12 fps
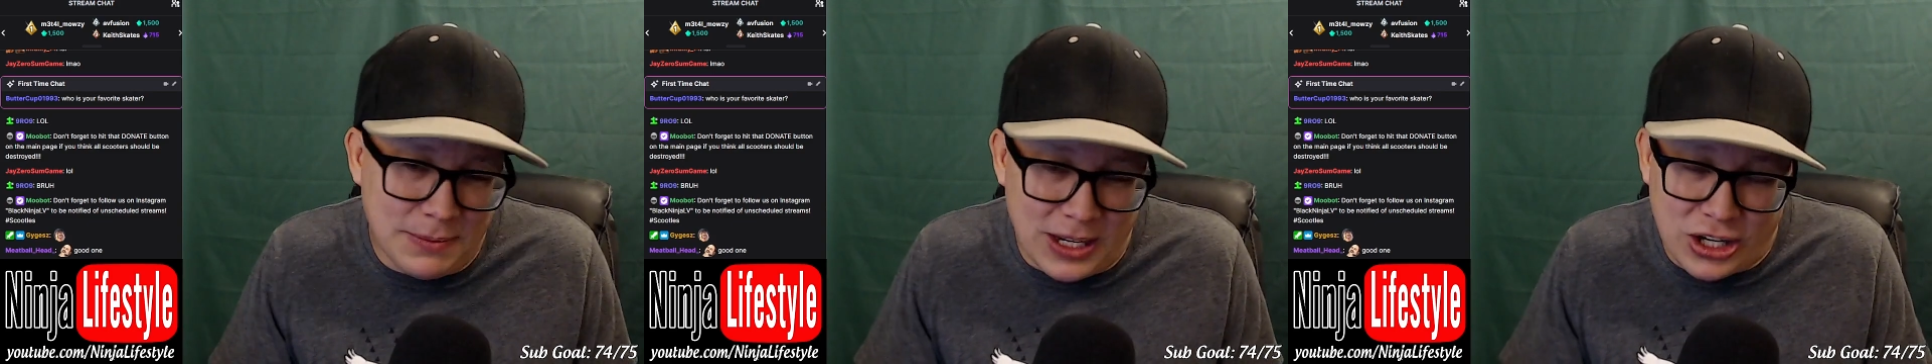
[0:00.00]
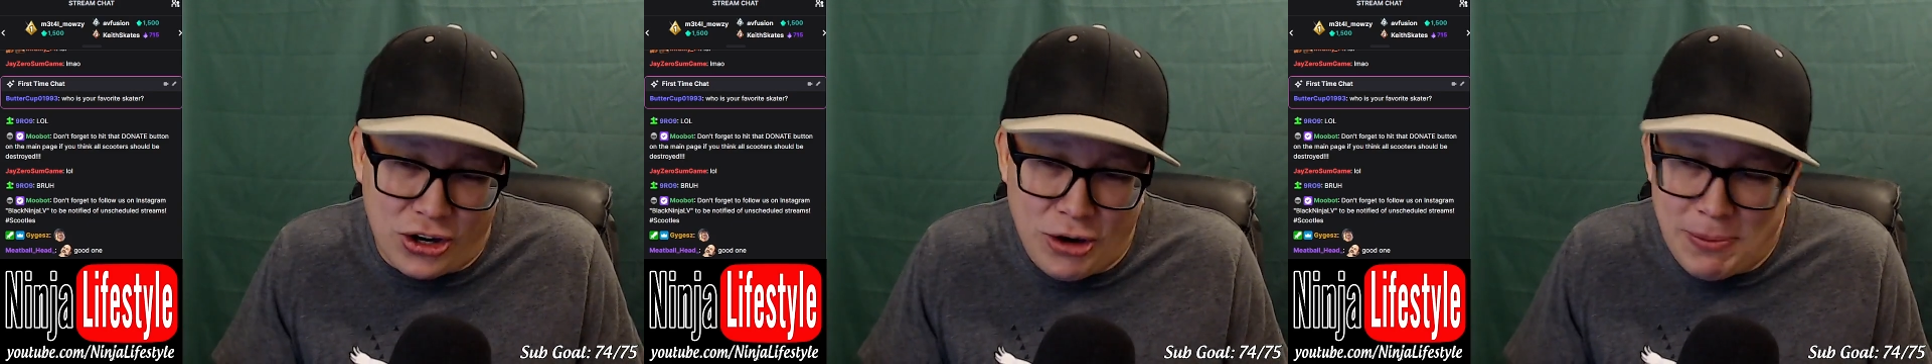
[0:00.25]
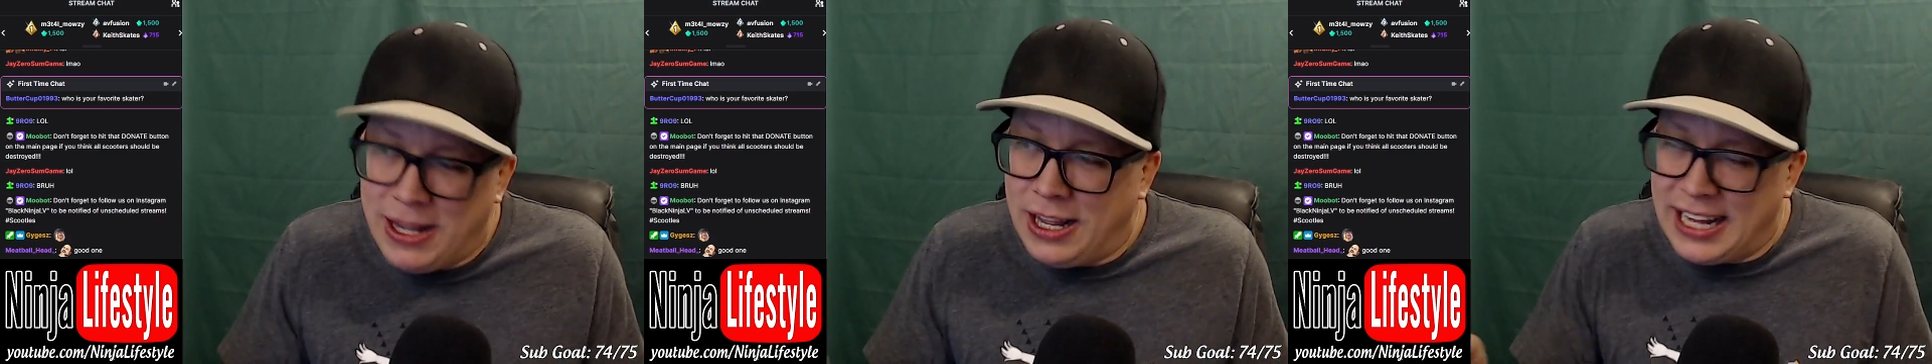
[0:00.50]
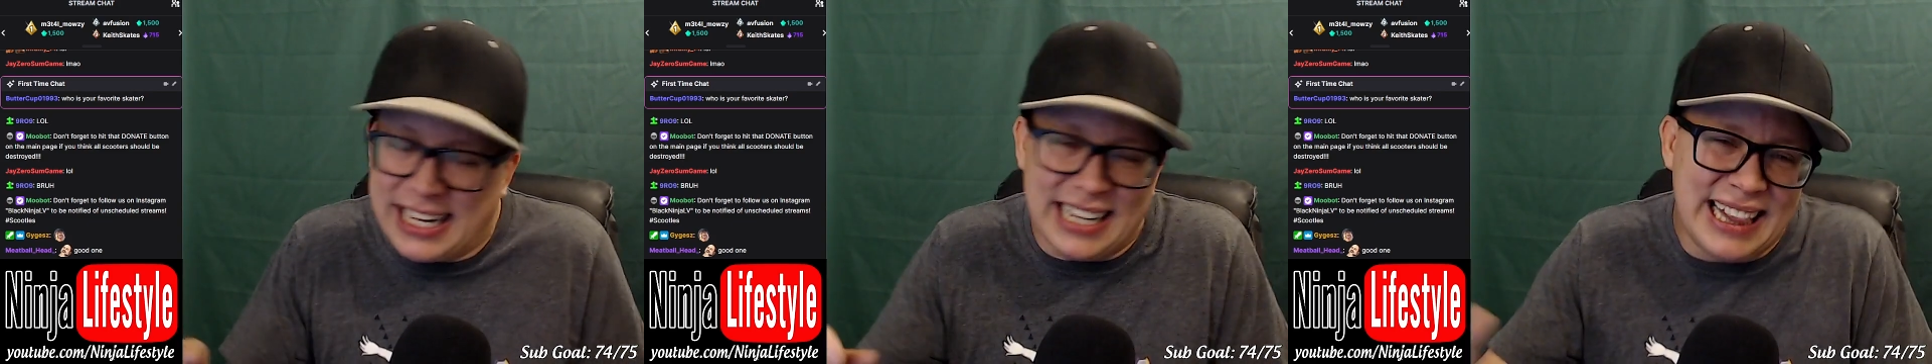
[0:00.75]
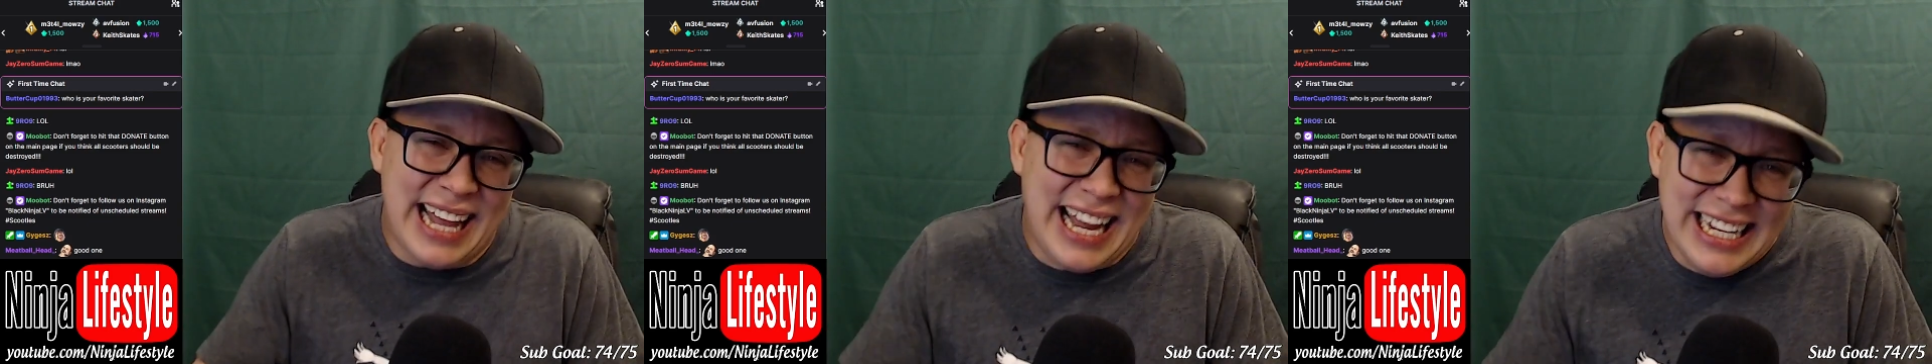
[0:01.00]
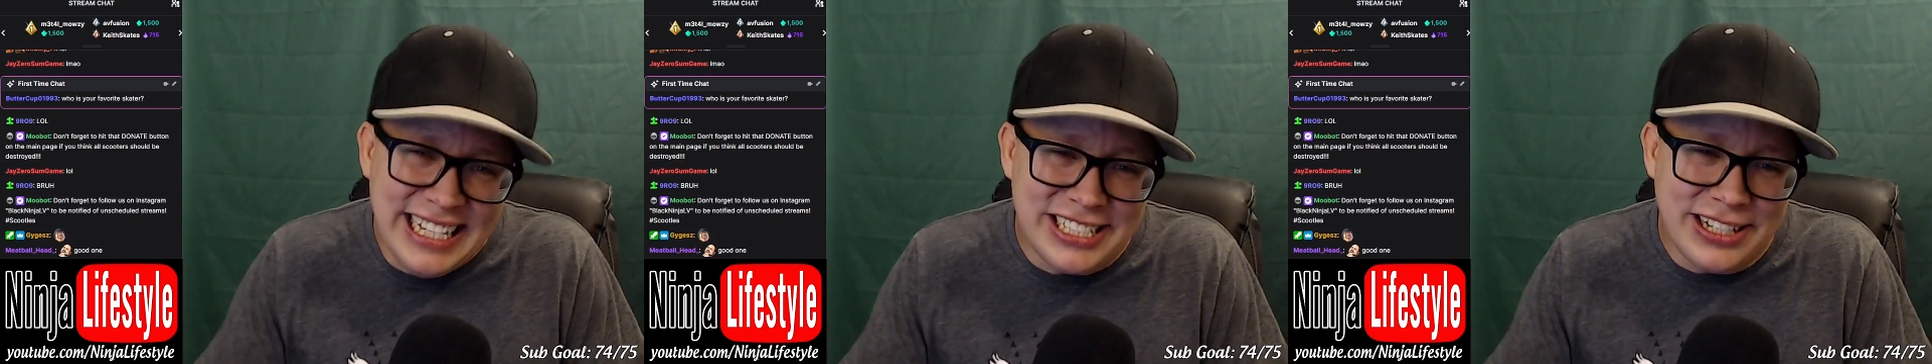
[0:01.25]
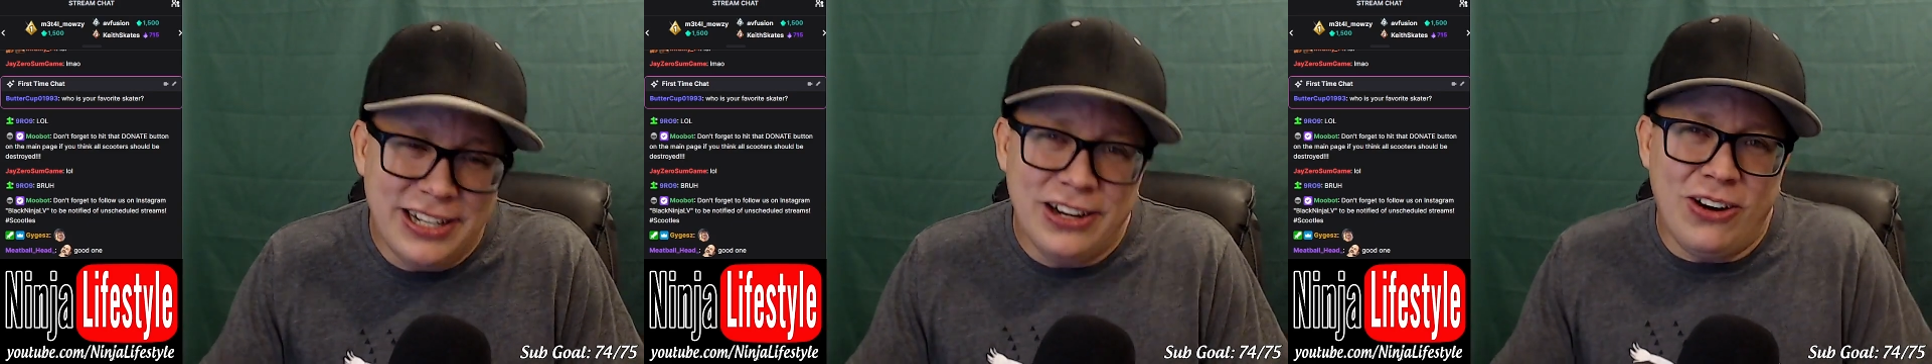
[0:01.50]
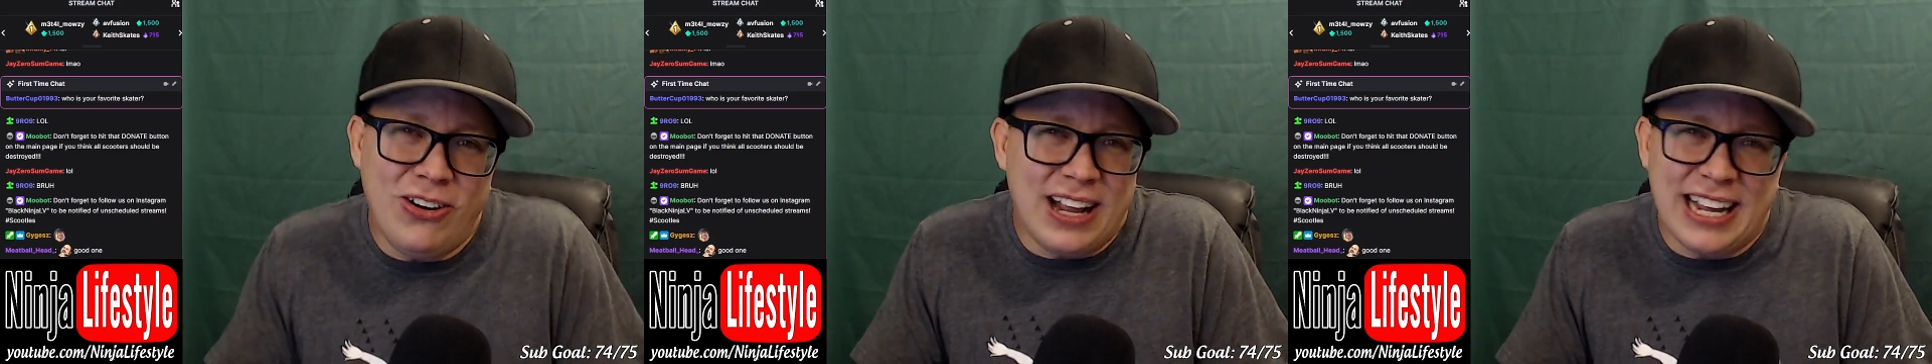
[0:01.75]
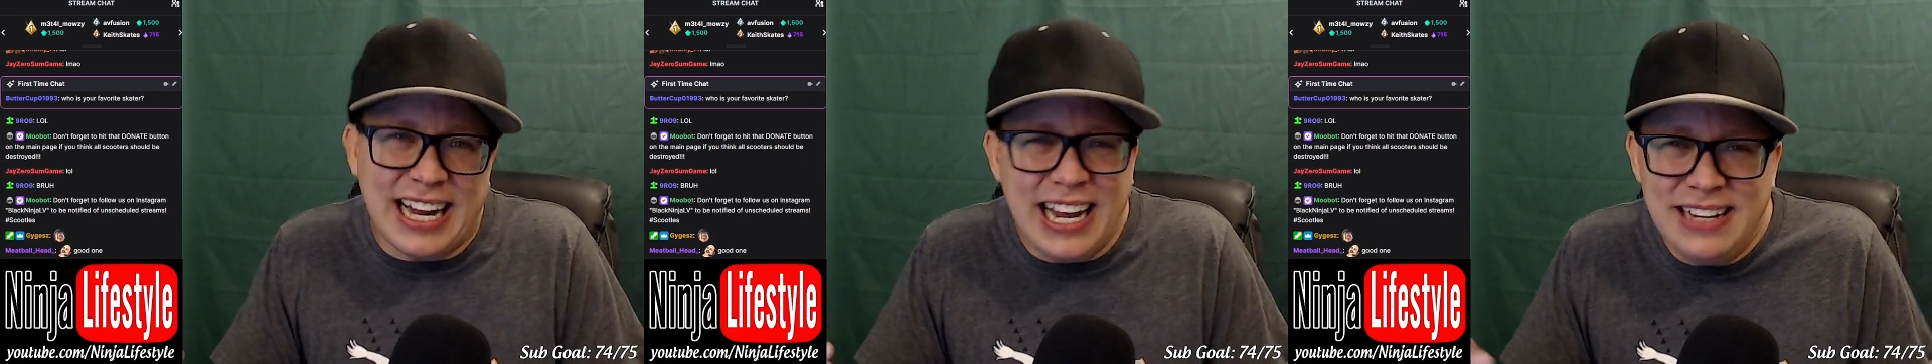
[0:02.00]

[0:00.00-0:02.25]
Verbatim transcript: a curb like a ledge or like